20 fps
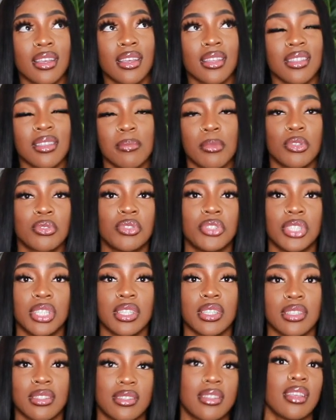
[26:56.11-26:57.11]
the most
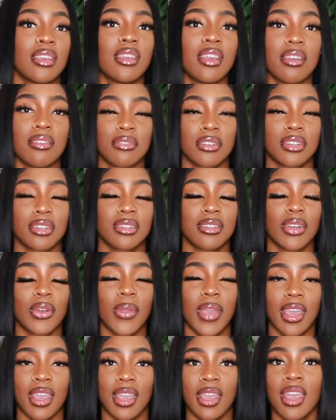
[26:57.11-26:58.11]
genius thing ever,
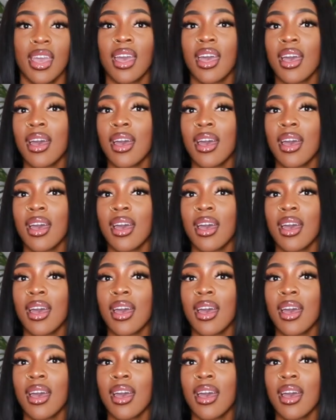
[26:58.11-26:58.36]
okay?